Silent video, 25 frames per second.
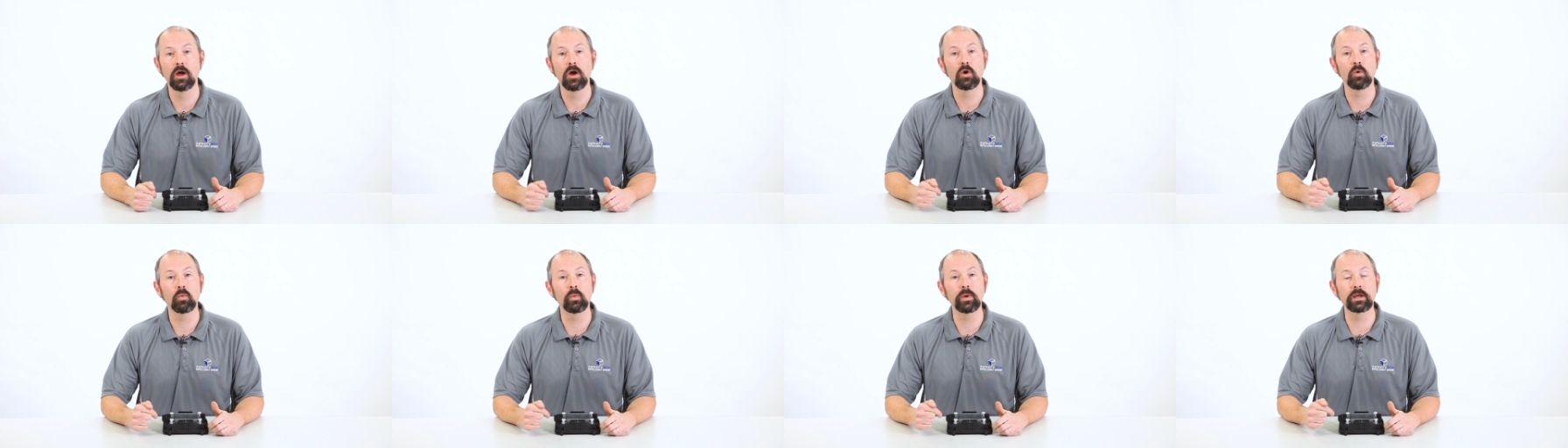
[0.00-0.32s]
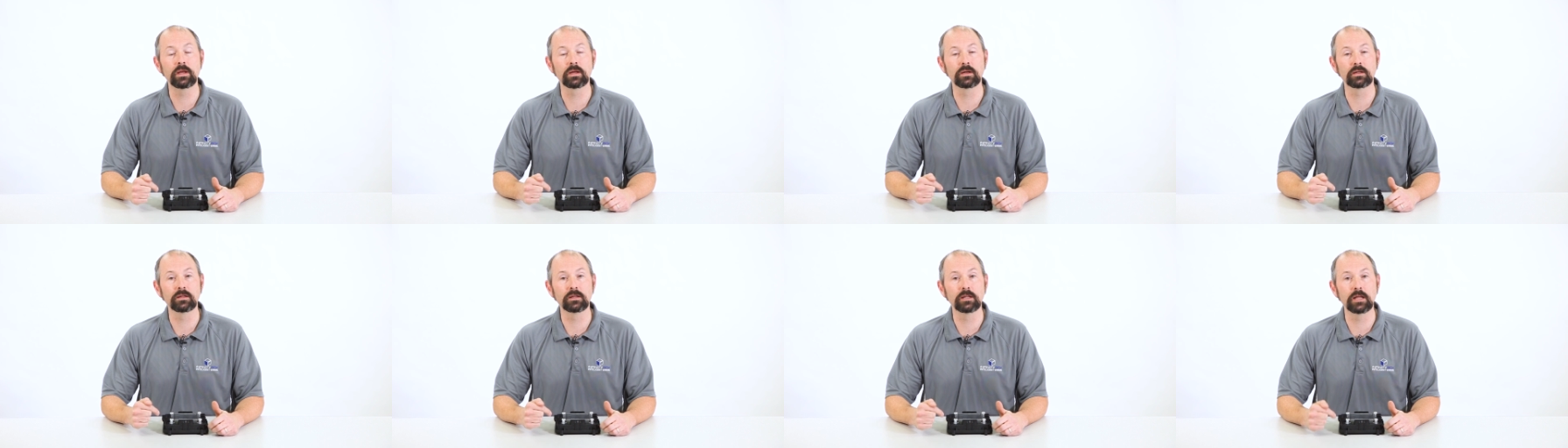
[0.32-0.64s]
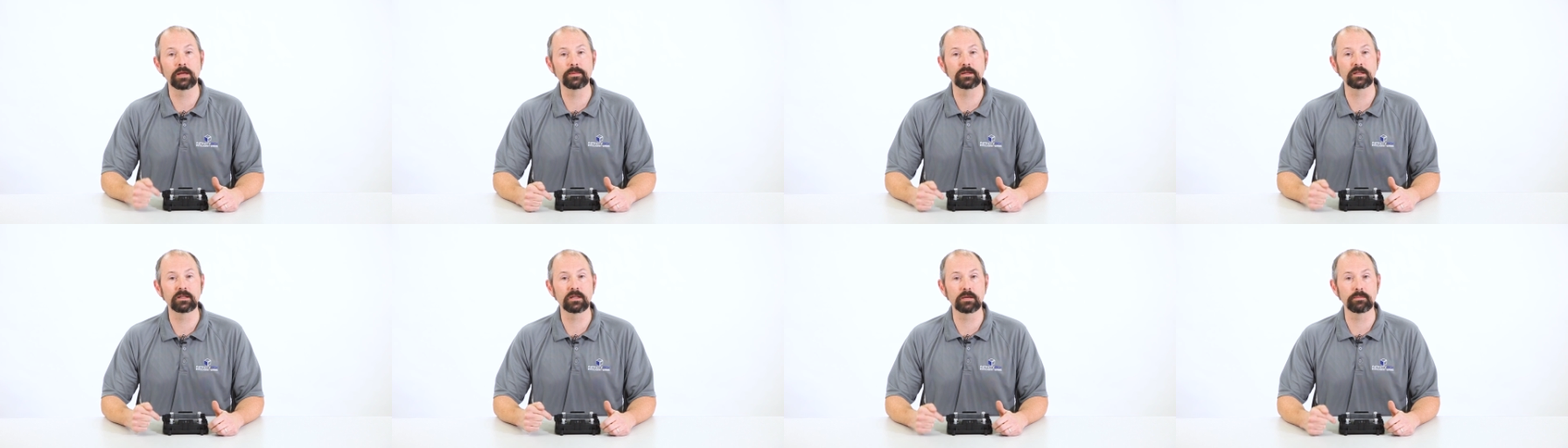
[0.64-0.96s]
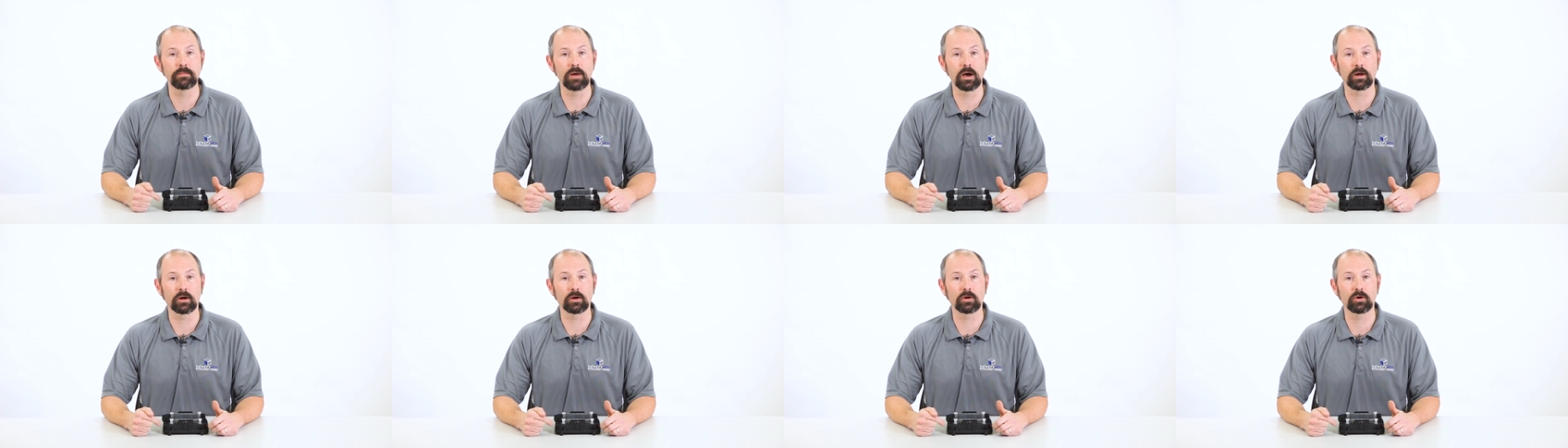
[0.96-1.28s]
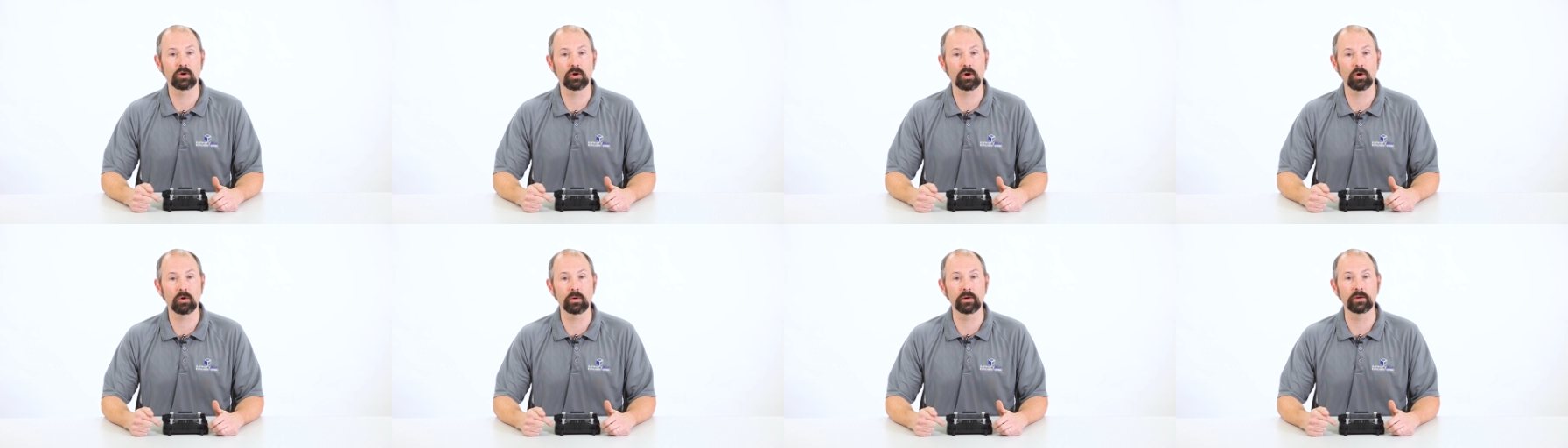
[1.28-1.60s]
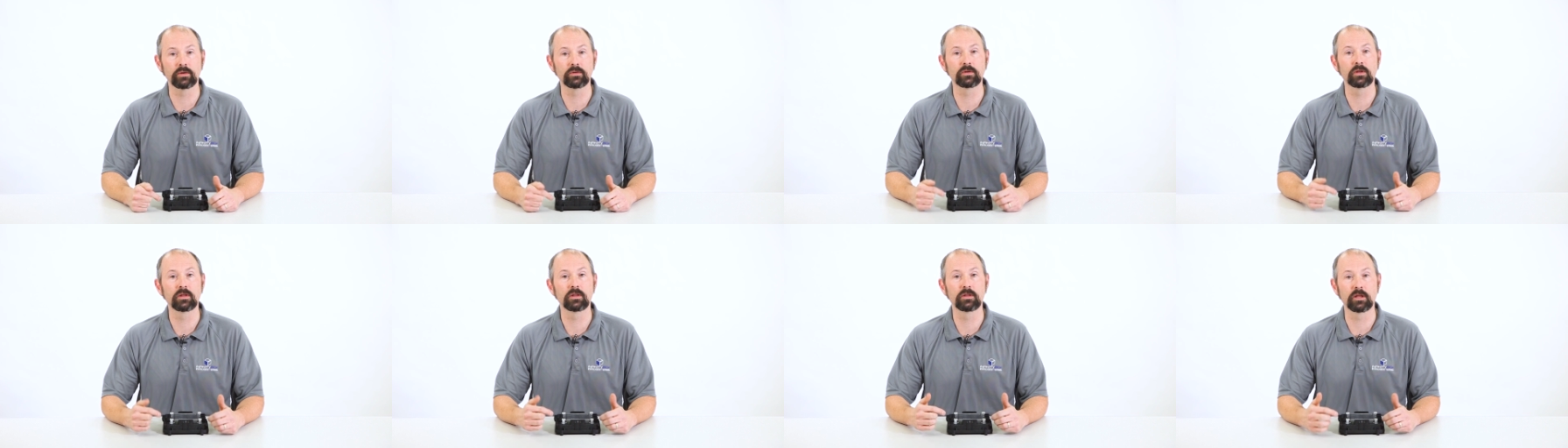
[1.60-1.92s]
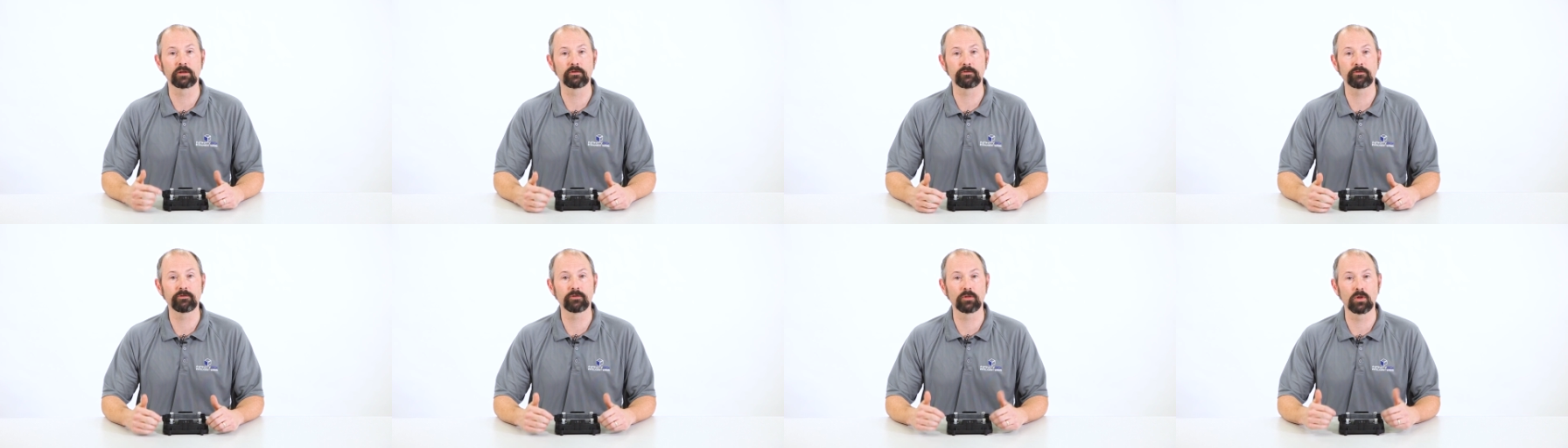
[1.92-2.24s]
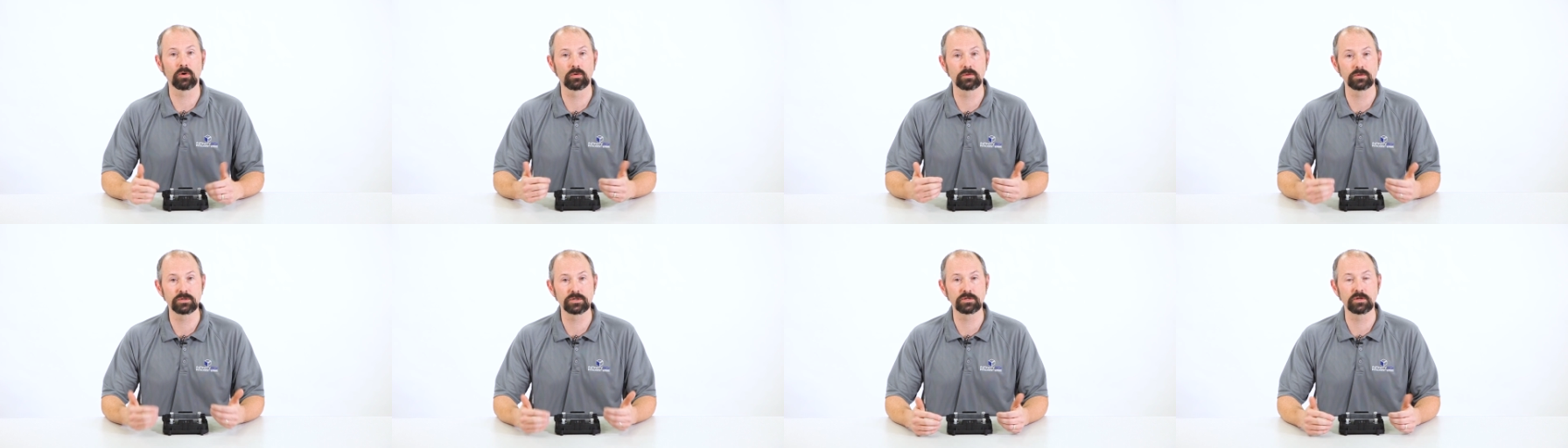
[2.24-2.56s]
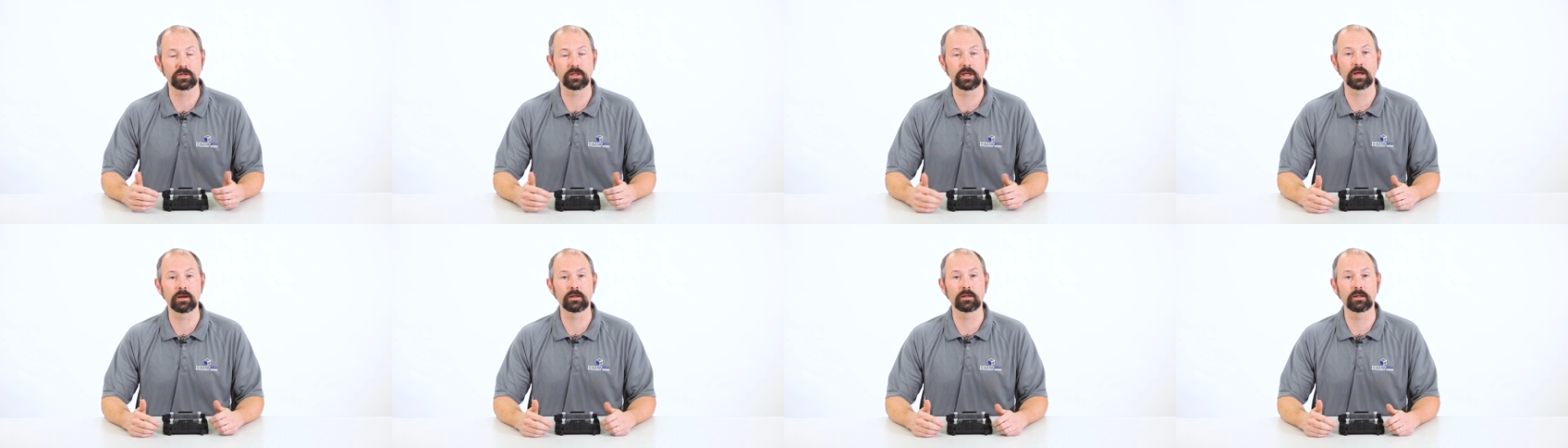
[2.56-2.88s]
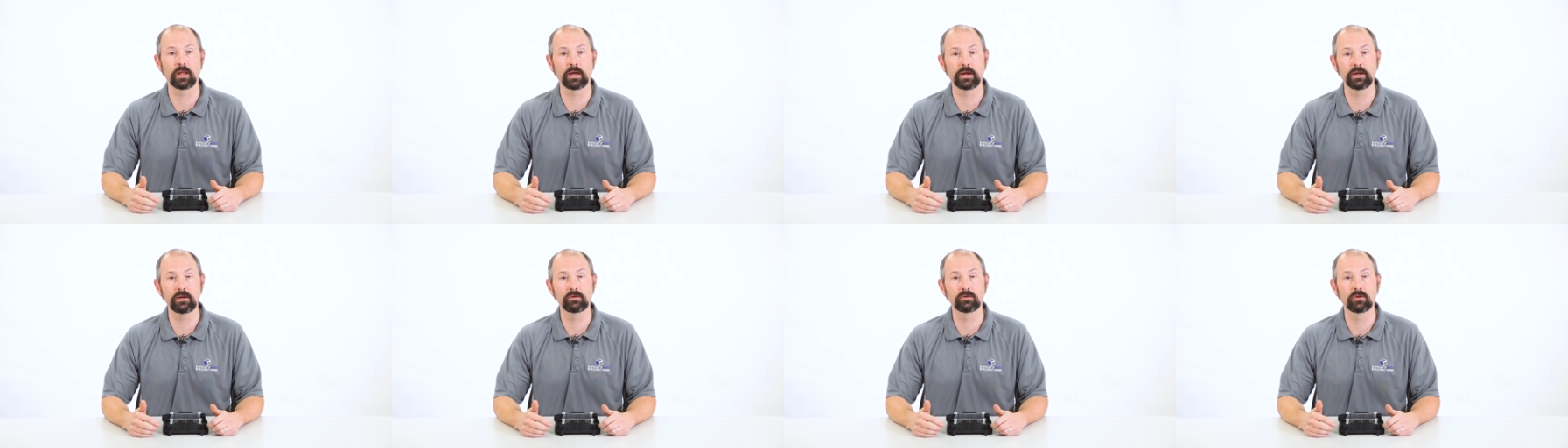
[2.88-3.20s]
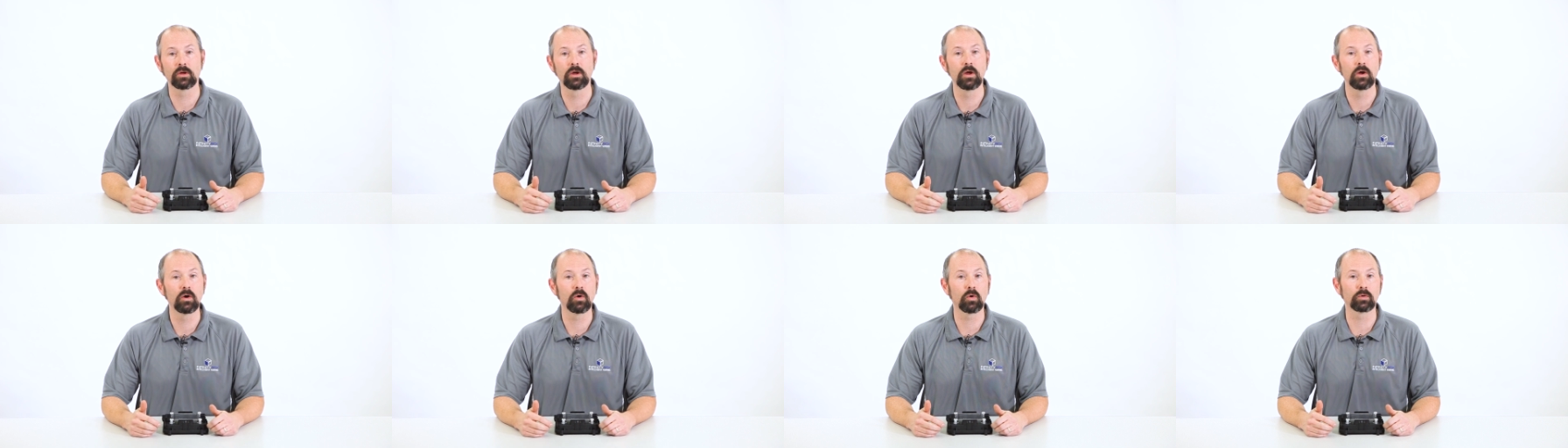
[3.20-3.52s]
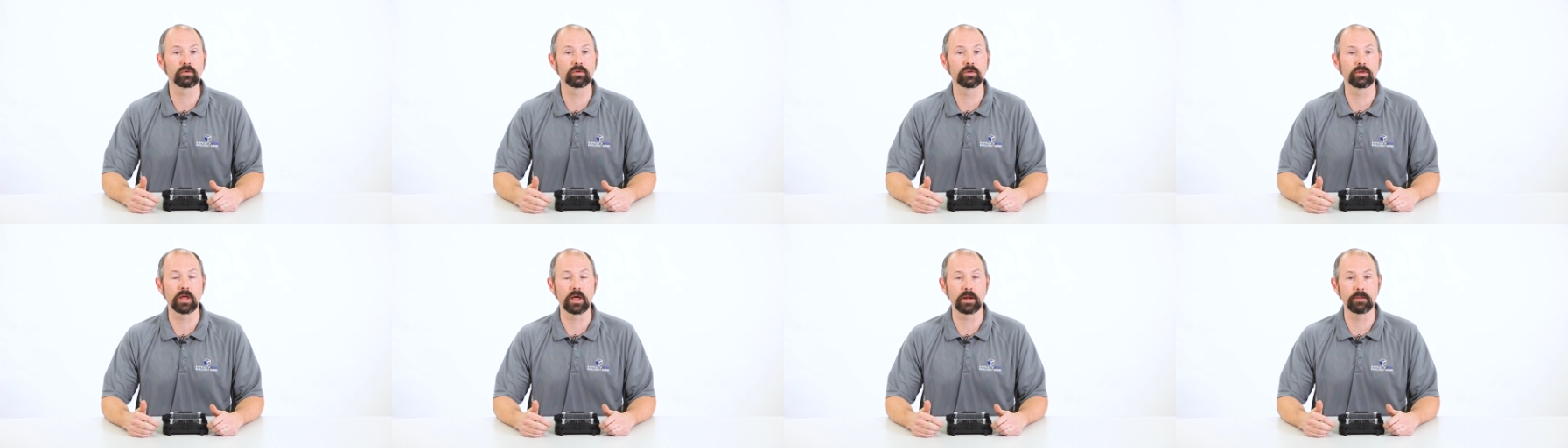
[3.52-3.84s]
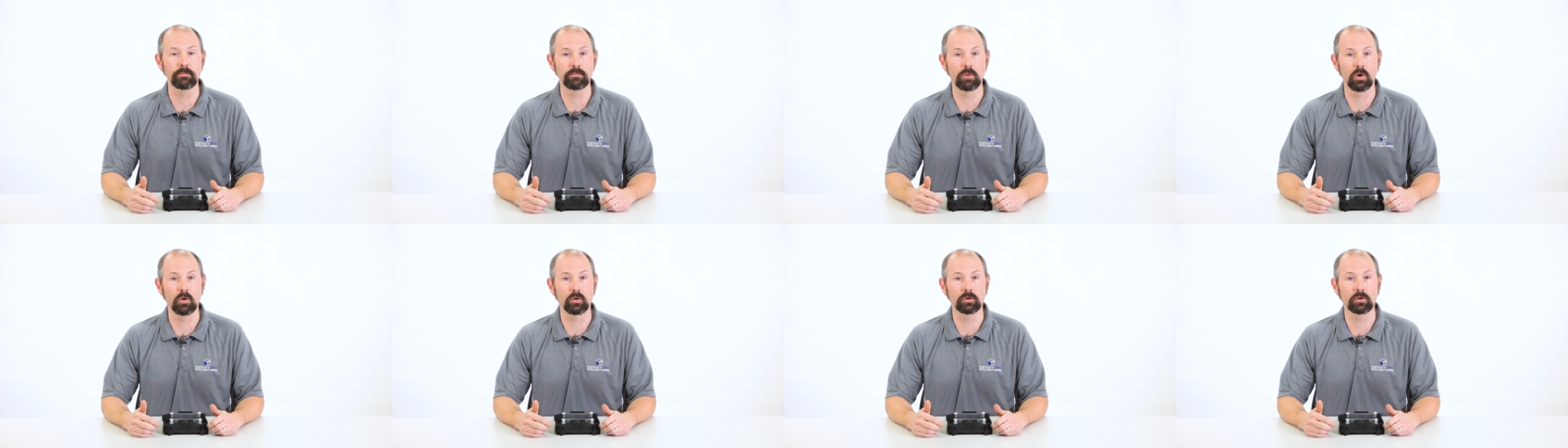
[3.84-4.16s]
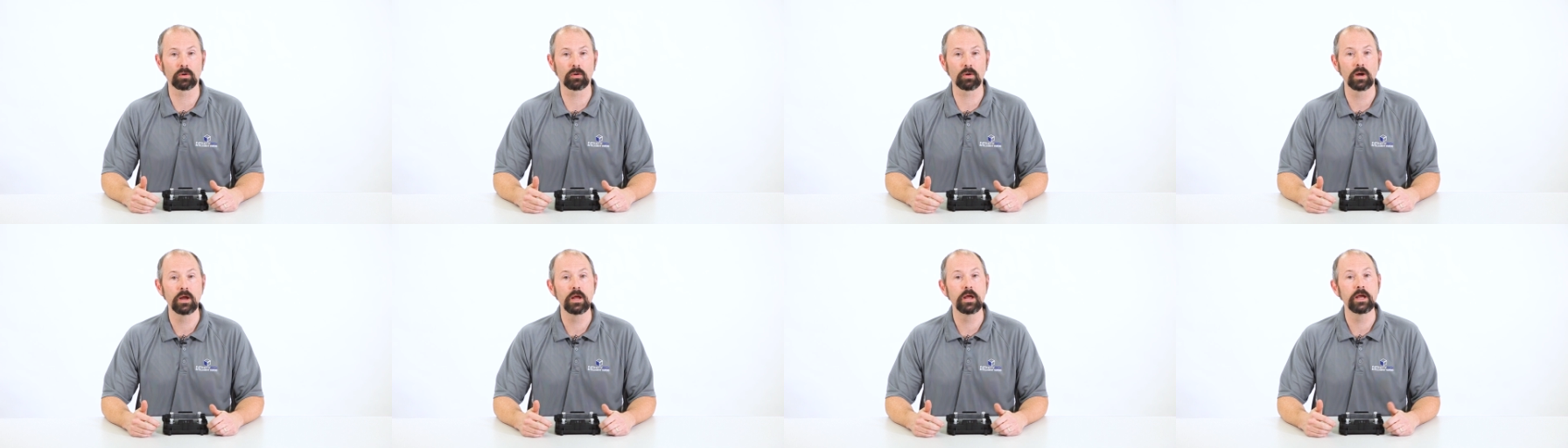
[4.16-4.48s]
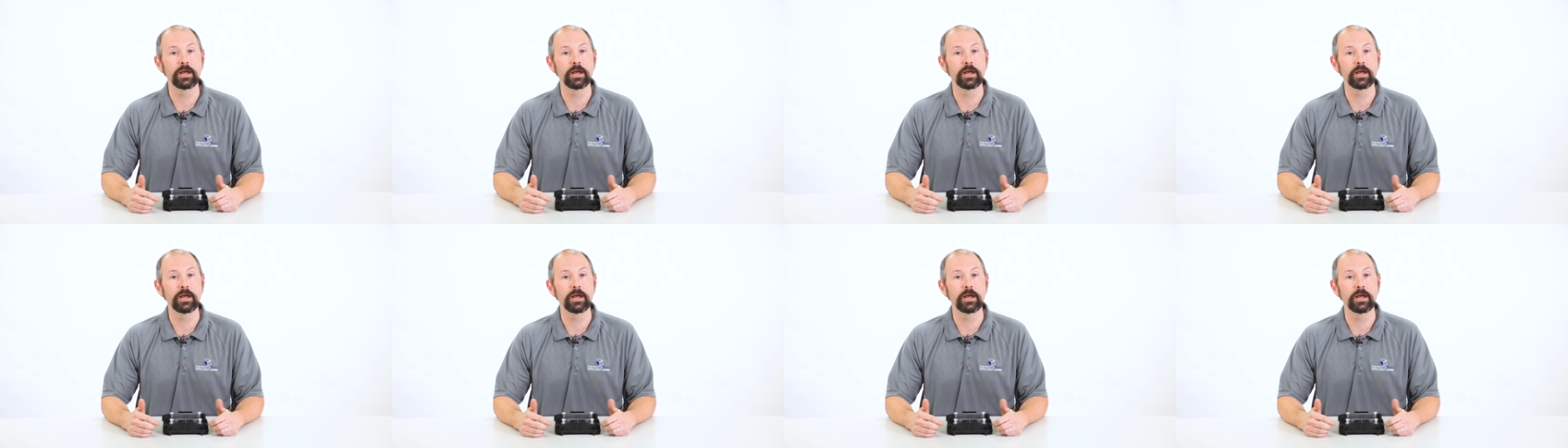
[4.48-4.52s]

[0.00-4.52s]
we can limit the amount of current that flows to that light or to that motor